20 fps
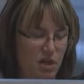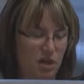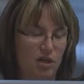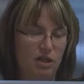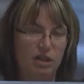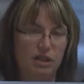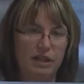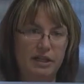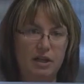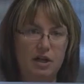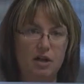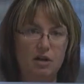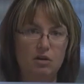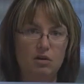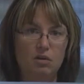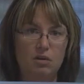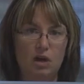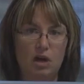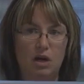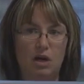
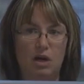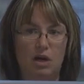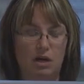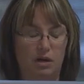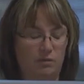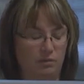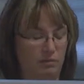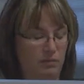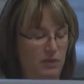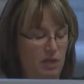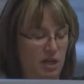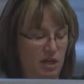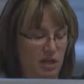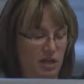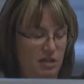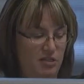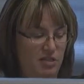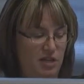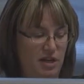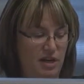Clio
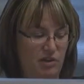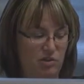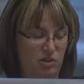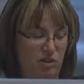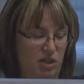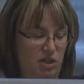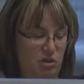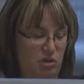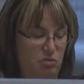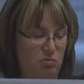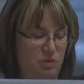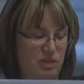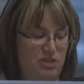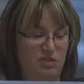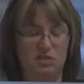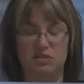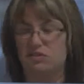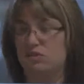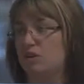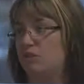is actually a new
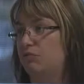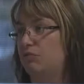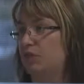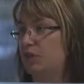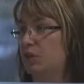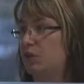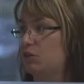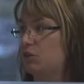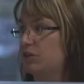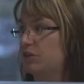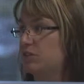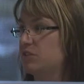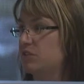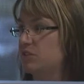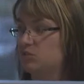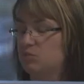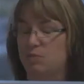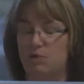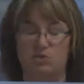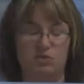piece of software that Chris
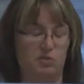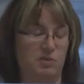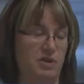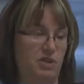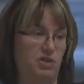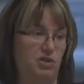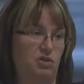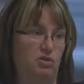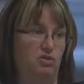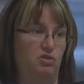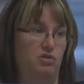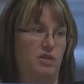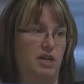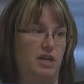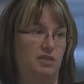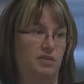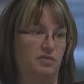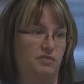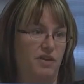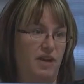exposed me to.
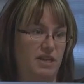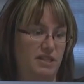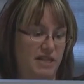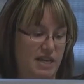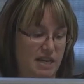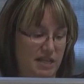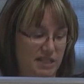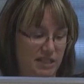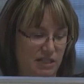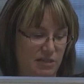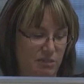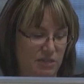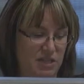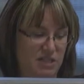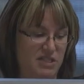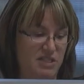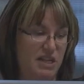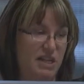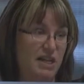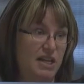That's a fantastic
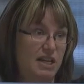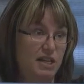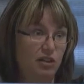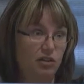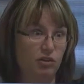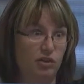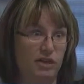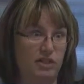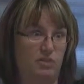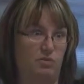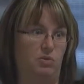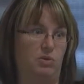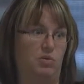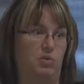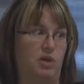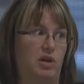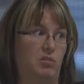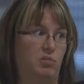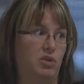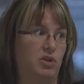piece that integrates with
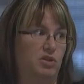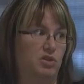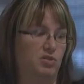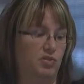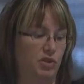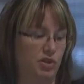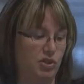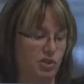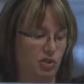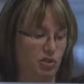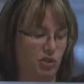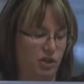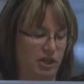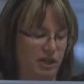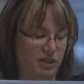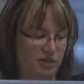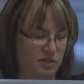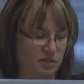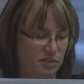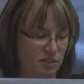QuickBooks for
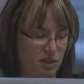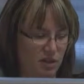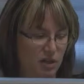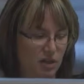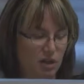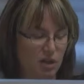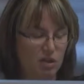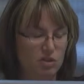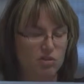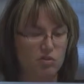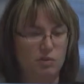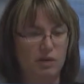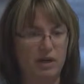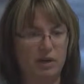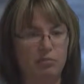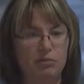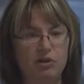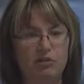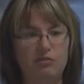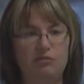attorneys. So when
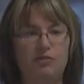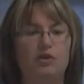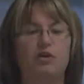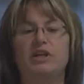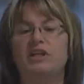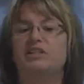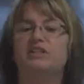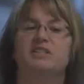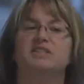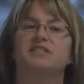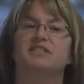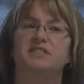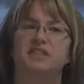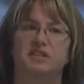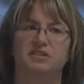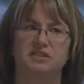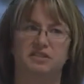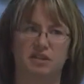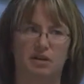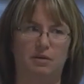I'm referring to
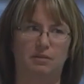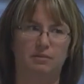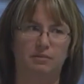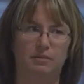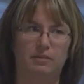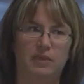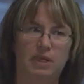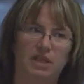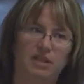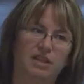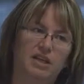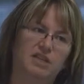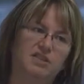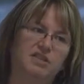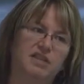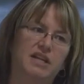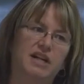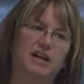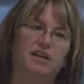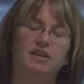system in this
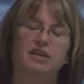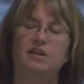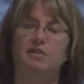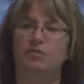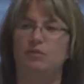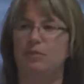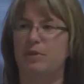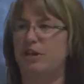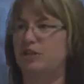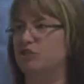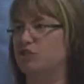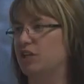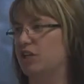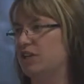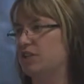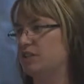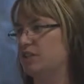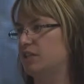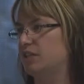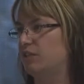and how the information
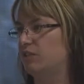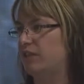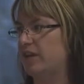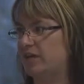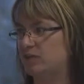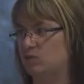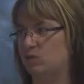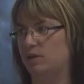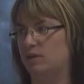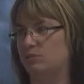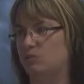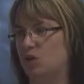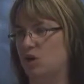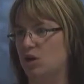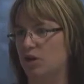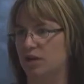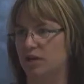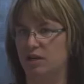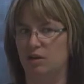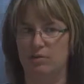gets in there, that's what I'm
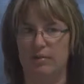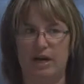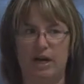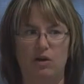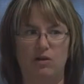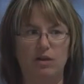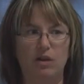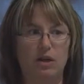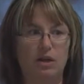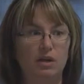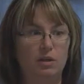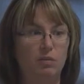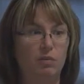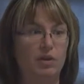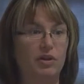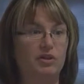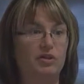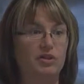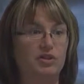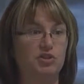talking about.
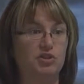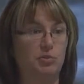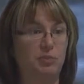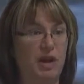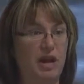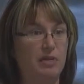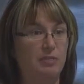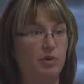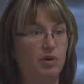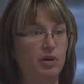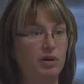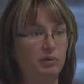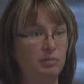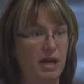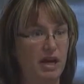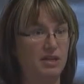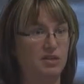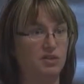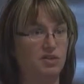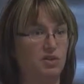Whether it's your paper and
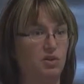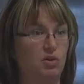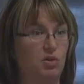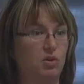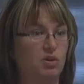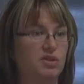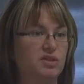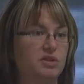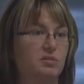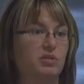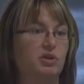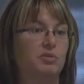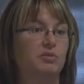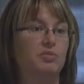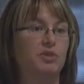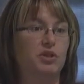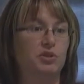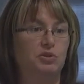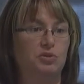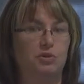pencil or some
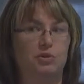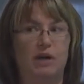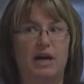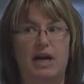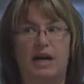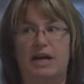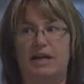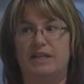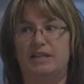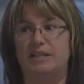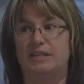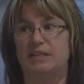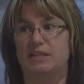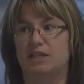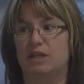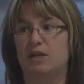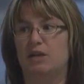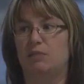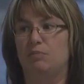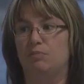computerized
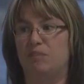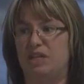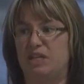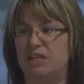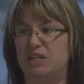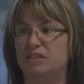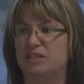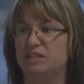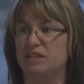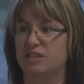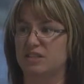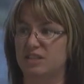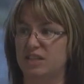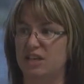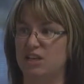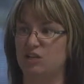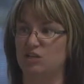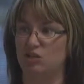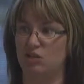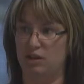piece that
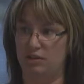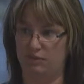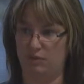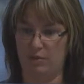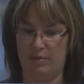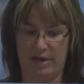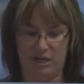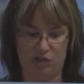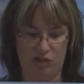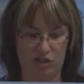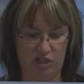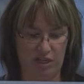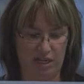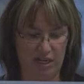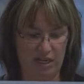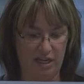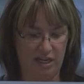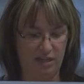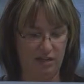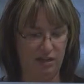takes your information
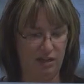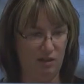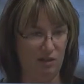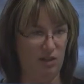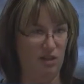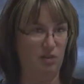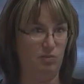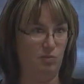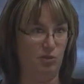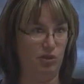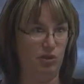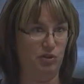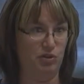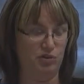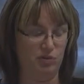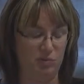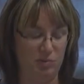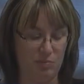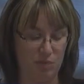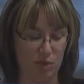in and can
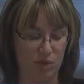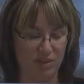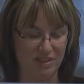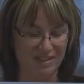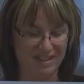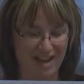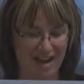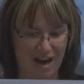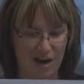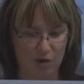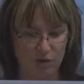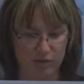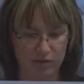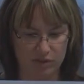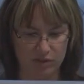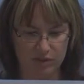produce reports out.